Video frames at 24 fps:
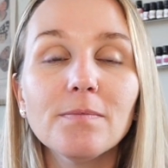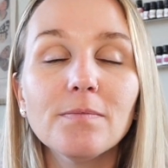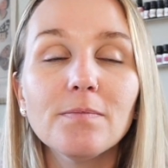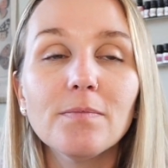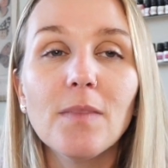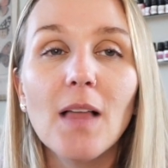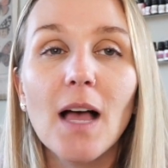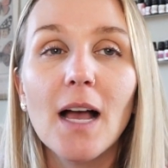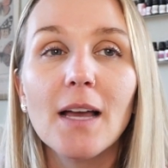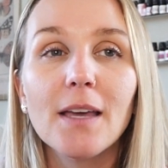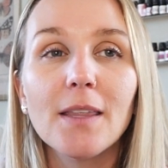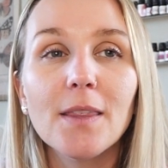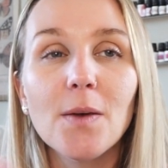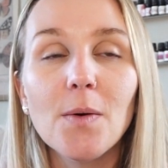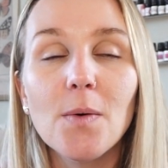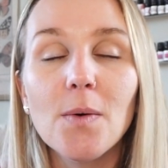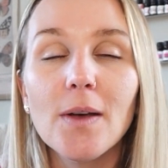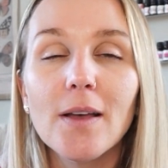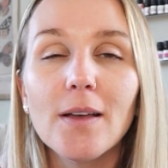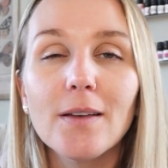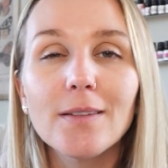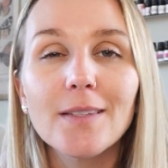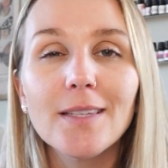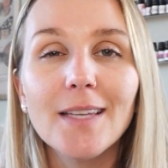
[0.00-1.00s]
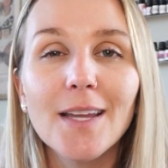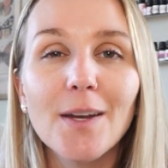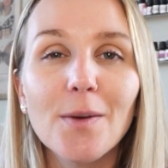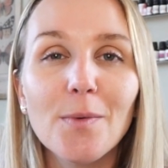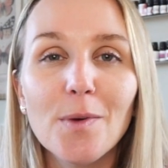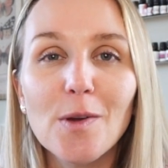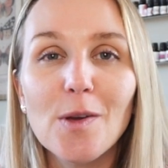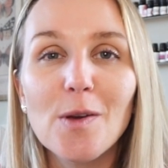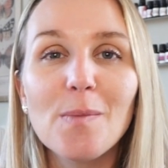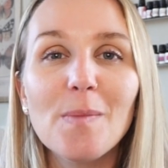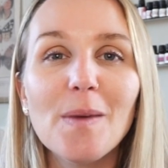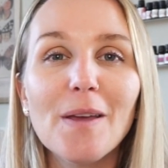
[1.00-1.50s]
Lock the oils in a
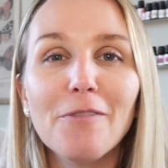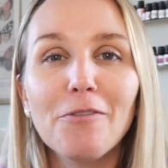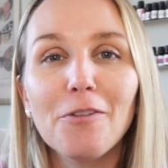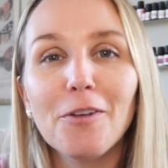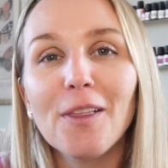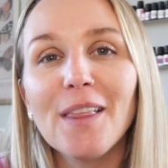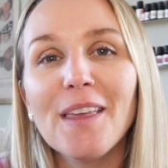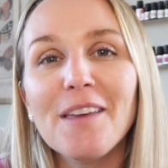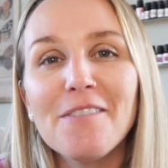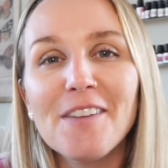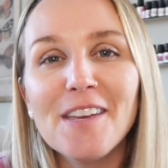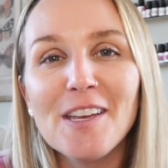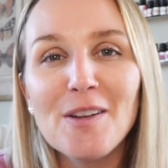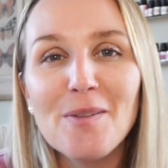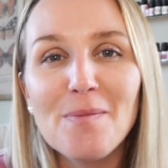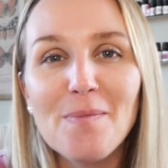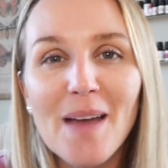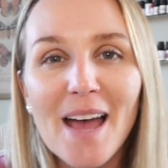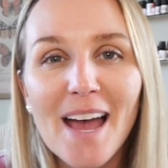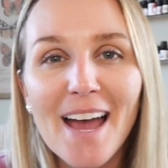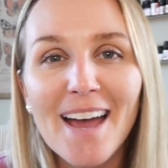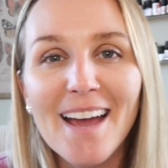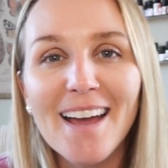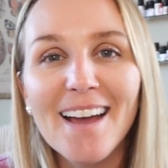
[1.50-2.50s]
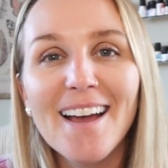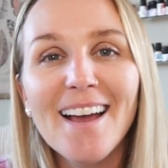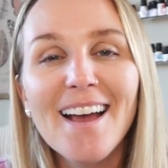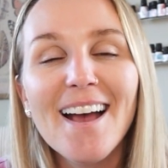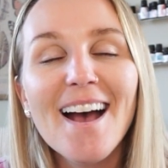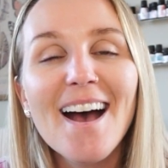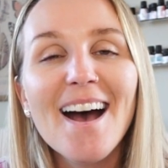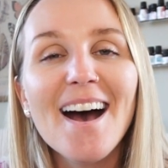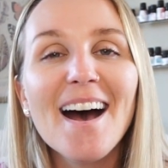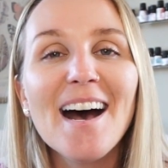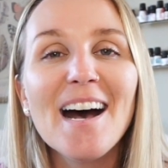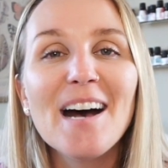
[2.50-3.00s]
room. If you're leaving your pet
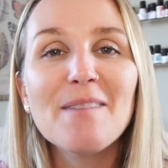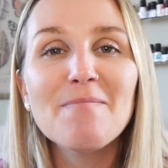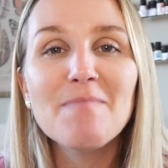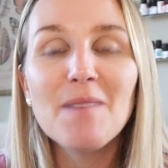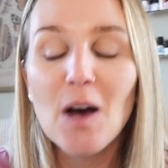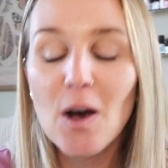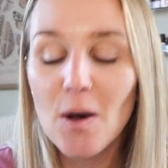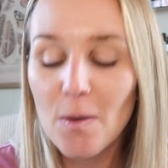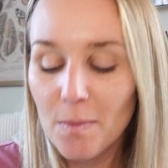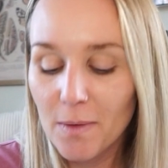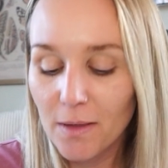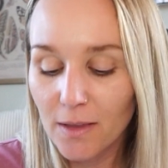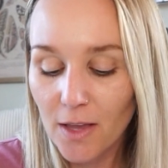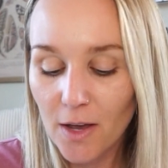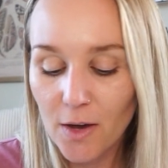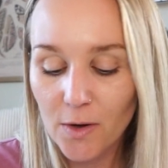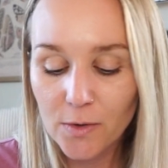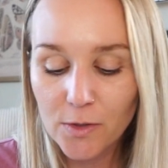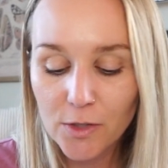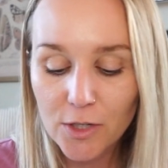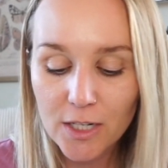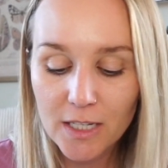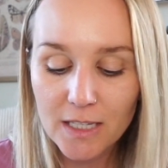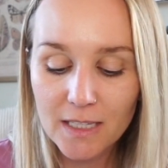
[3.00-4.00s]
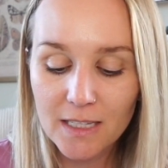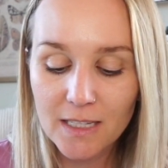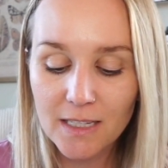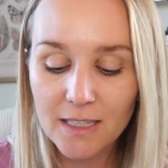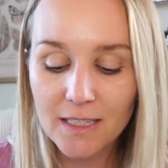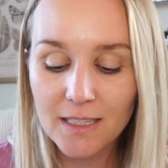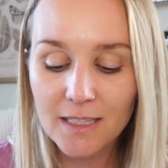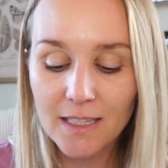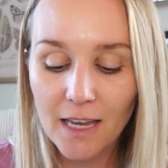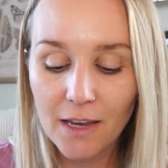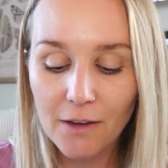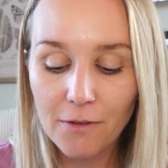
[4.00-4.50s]
home alone, just
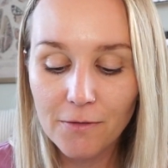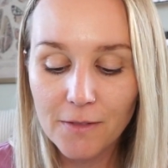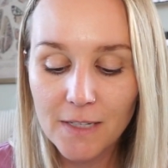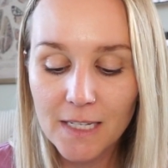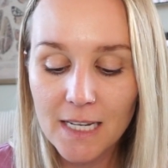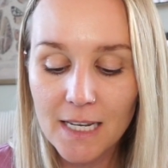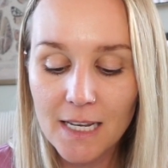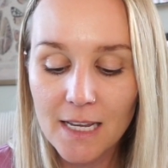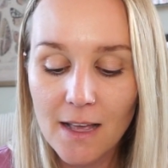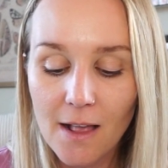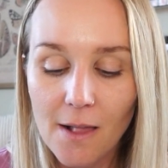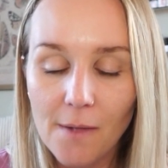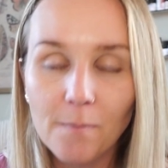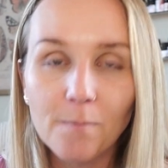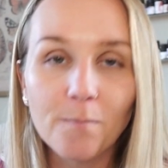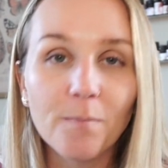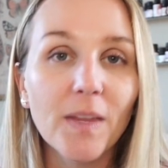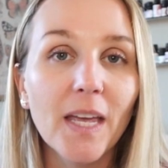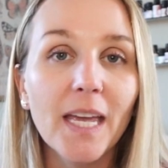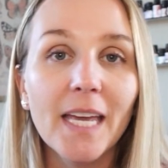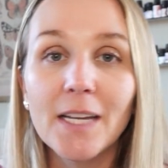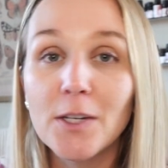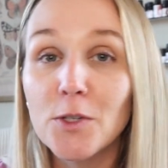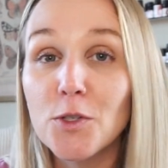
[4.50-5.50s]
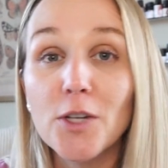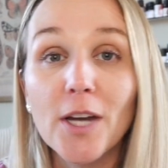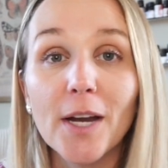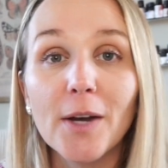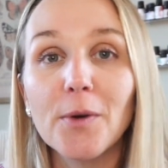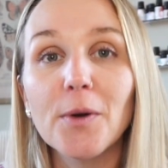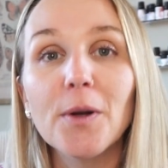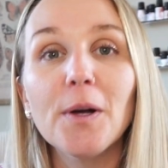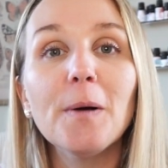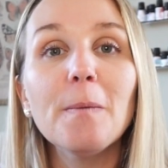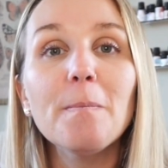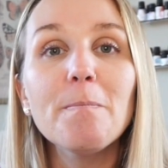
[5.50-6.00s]
safety in
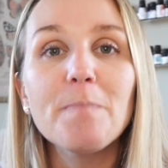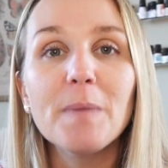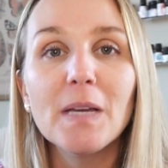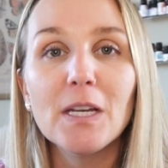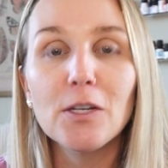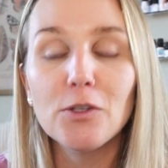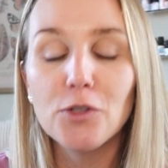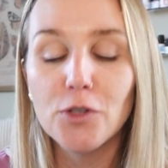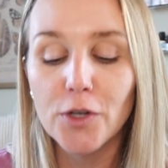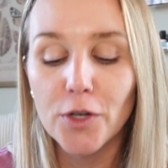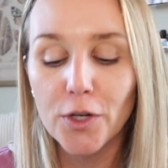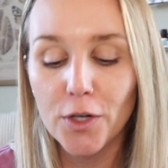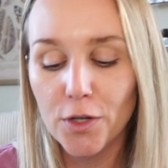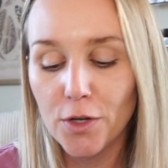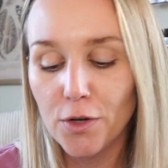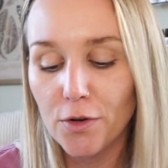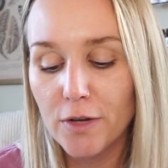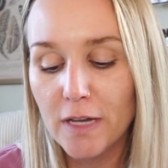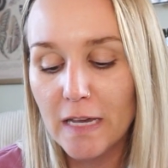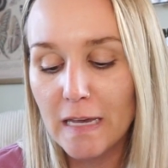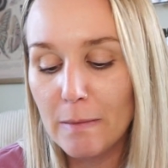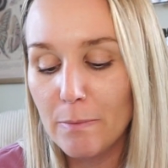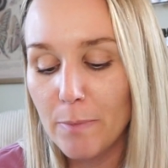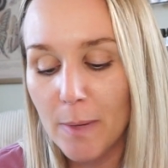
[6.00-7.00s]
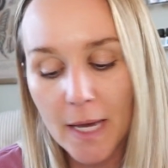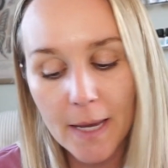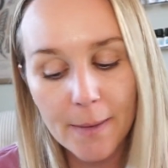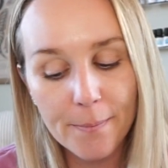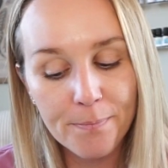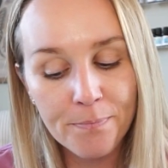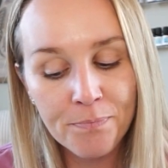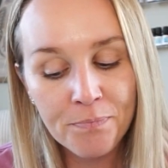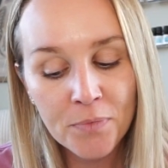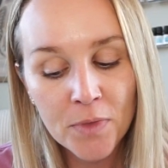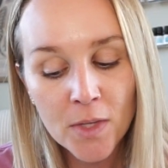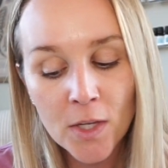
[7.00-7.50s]
general. Make sure you're keeping
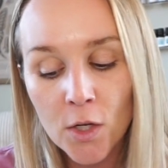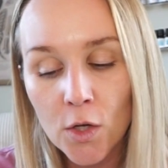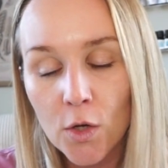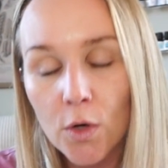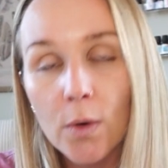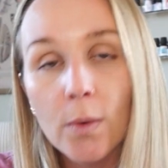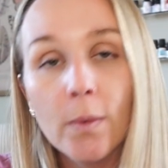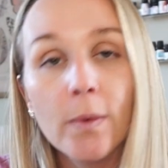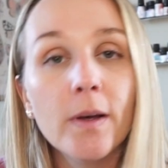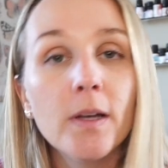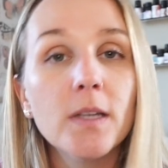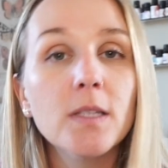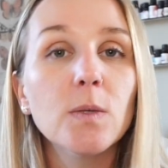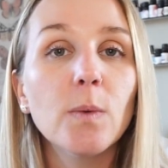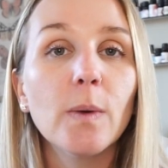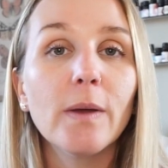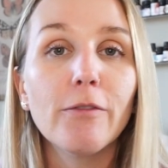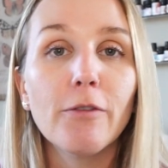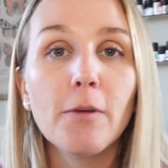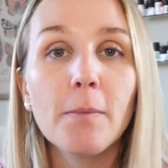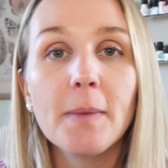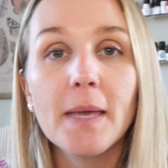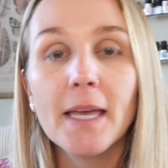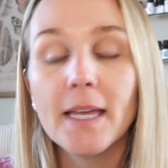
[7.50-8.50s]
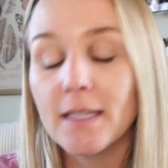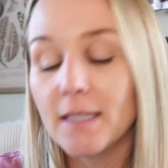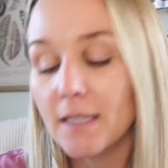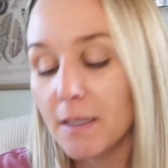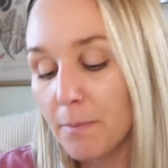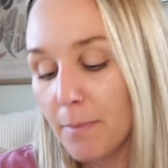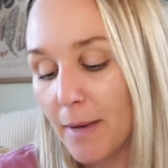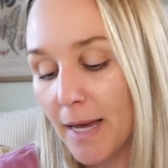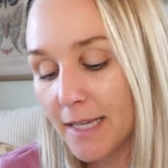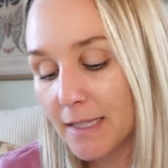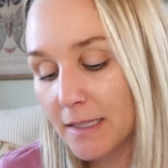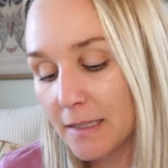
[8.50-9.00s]
your oils away from kids
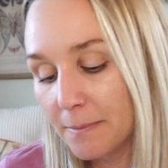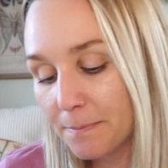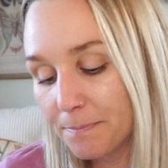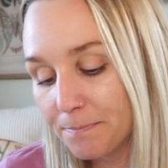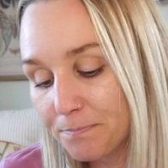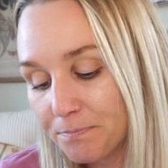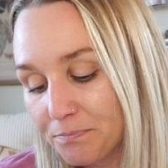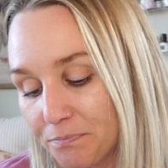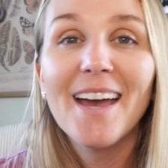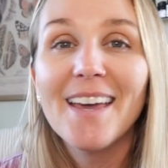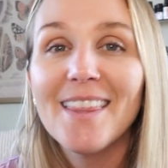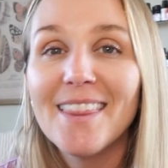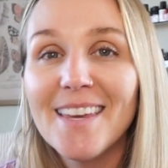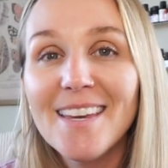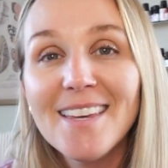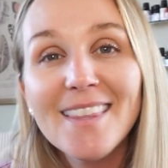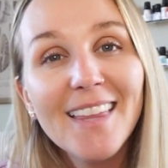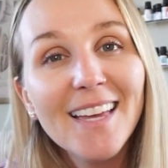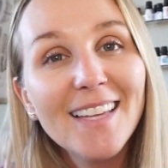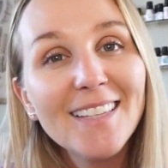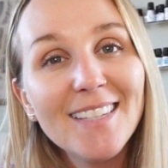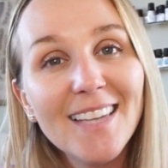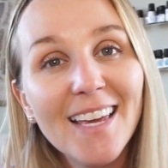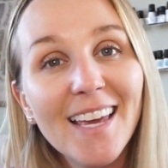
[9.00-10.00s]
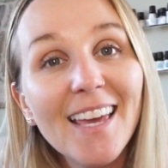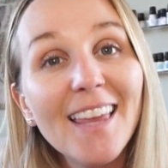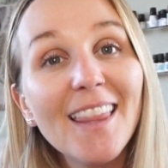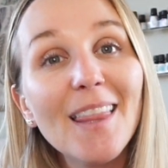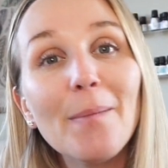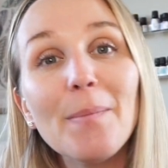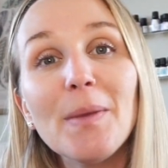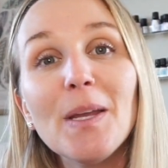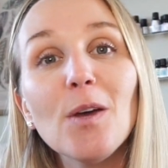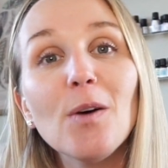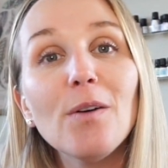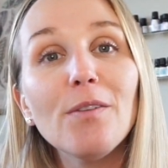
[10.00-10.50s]
and pets. I think that's it.
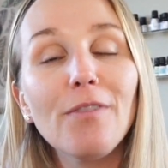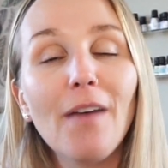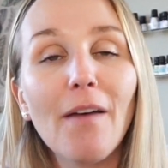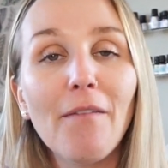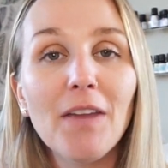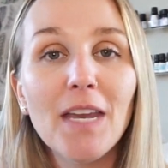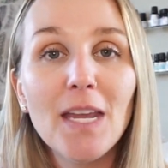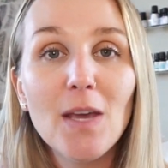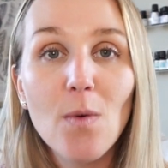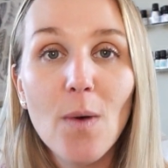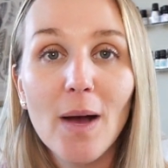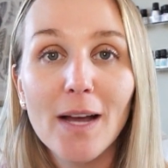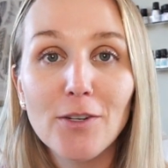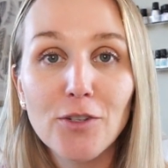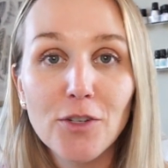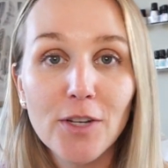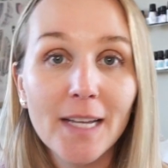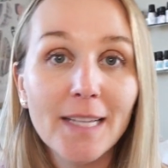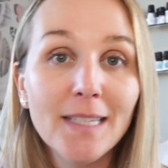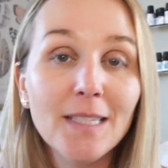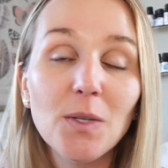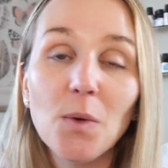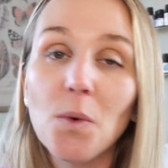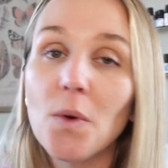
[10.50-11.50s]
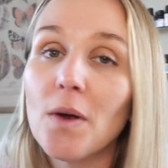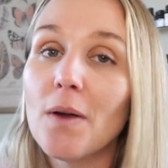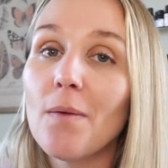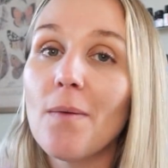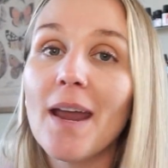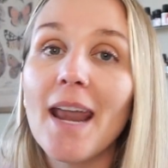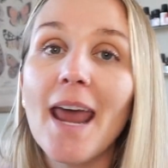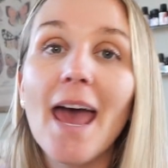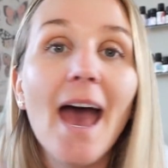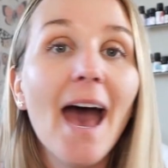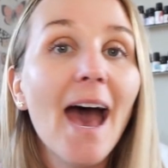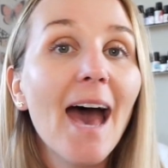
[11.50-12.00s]
Let me know if you have any questions or
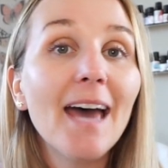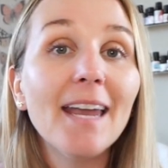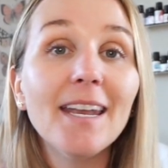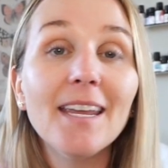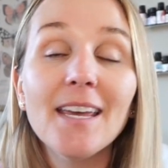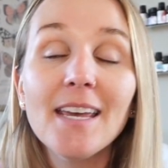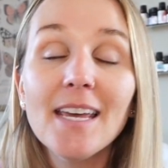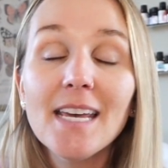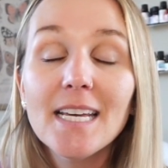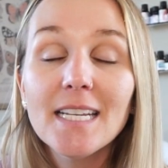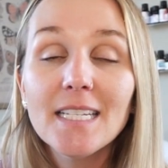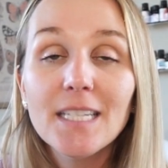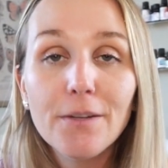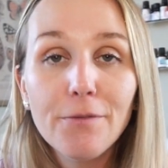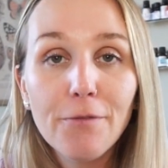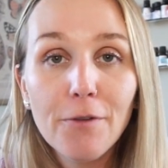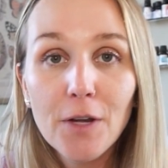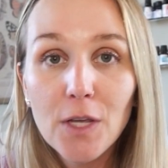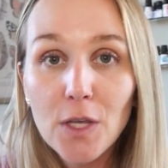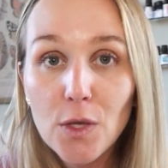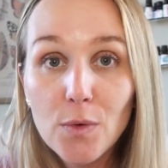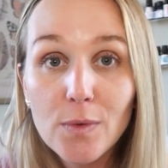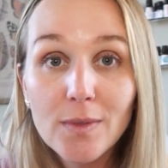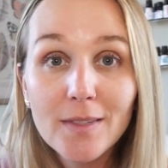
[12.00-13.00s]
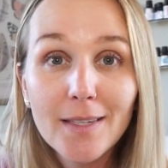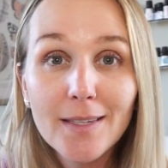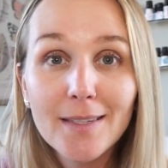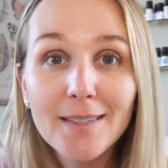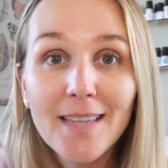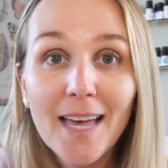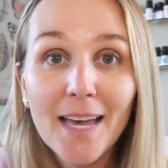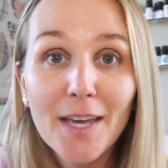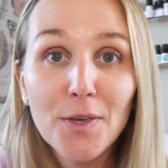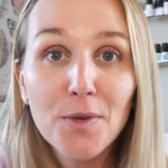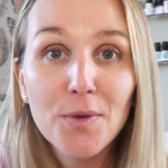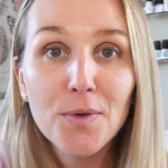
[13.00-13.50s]
want to add different uses
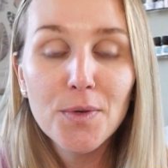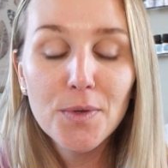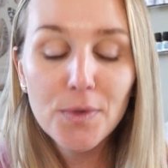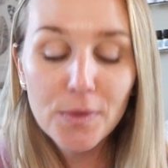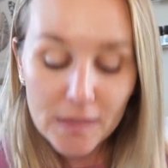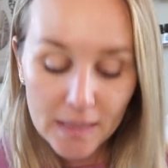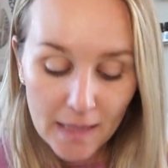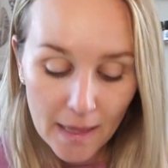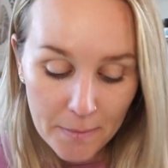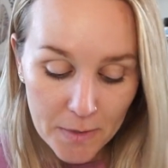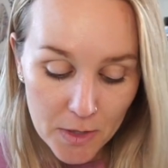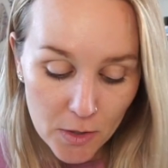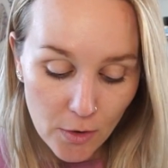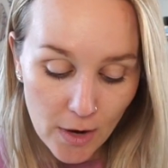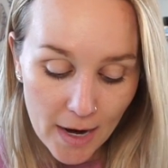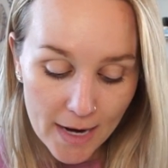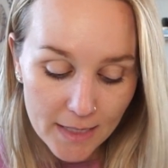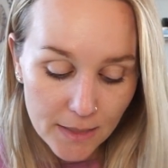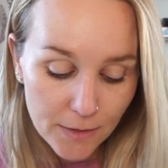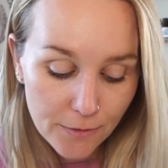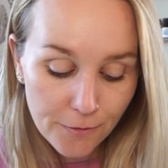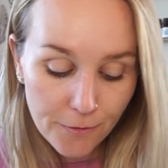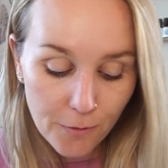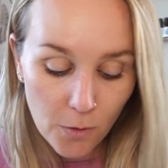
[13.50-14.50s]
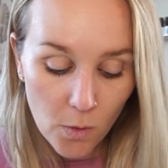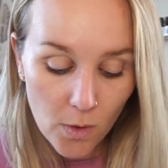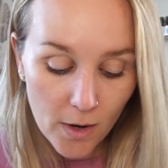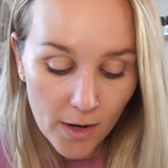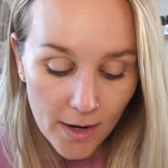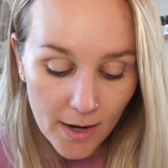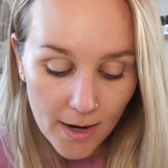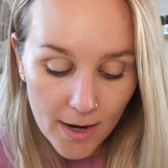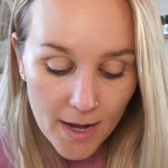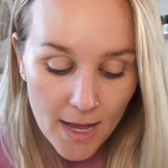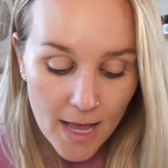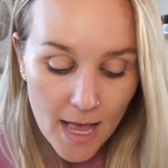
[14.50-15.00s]
that you use lemongrass
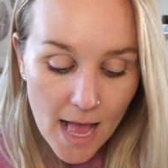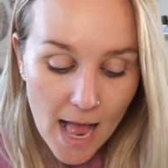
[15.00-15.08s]
for.